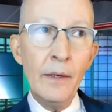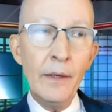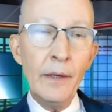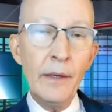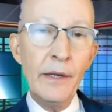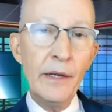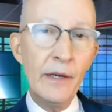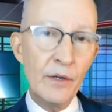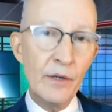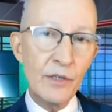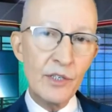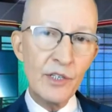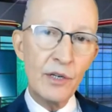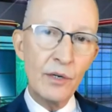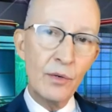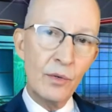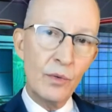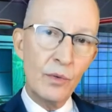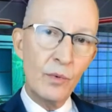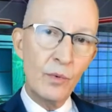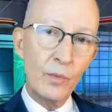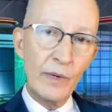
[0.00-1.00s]
you know,
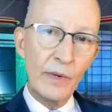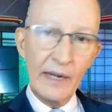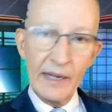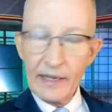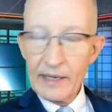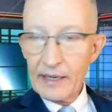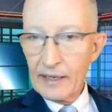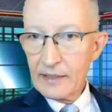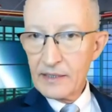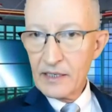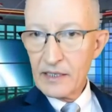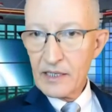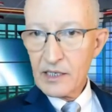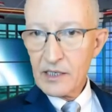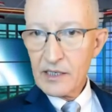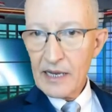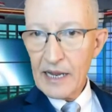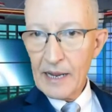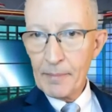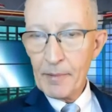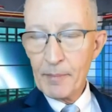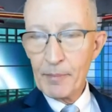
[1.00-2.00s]
so when I connect to this
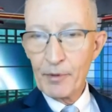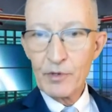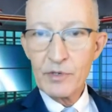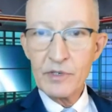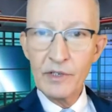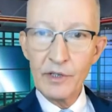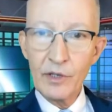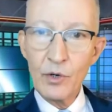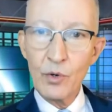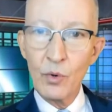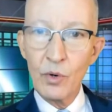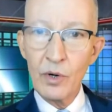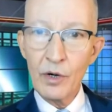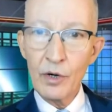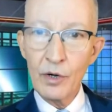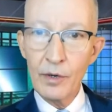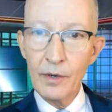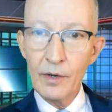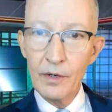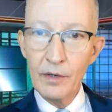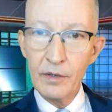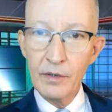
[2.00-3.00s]
happy person in the
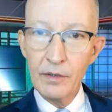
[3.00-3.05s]
corner,